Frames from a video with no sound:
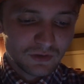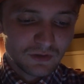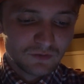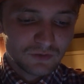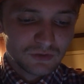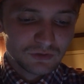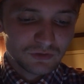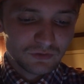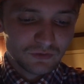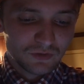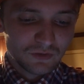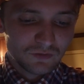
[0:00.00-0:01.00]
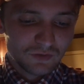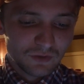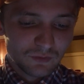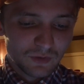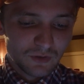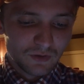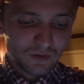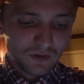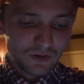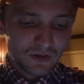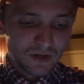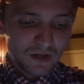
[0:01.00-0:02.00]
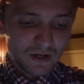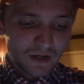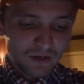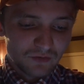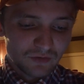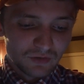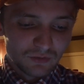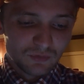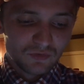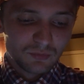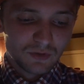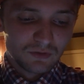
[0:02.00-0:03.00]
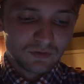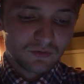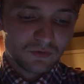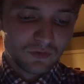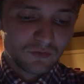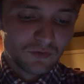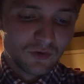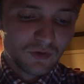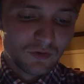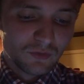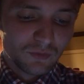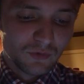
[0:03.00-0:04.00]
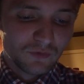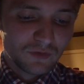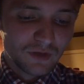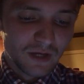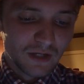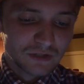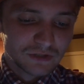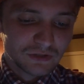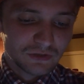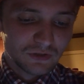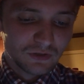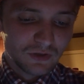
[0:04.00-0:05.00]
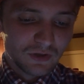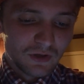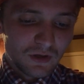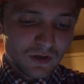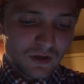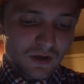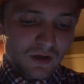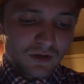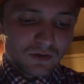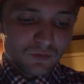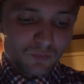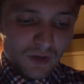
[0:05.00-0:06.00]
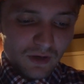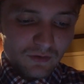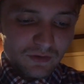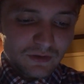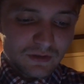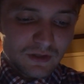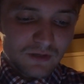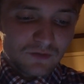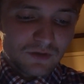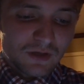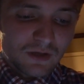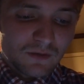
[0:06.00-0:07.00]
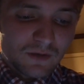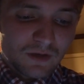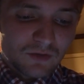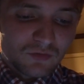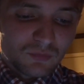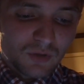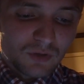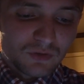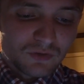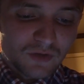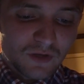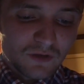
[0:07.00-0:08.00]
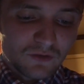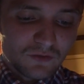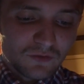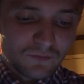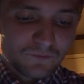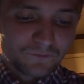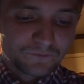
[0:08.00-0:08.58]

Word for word: individually significant we all are as a human species. Overall, the movie actually did did well in giving a smaller taste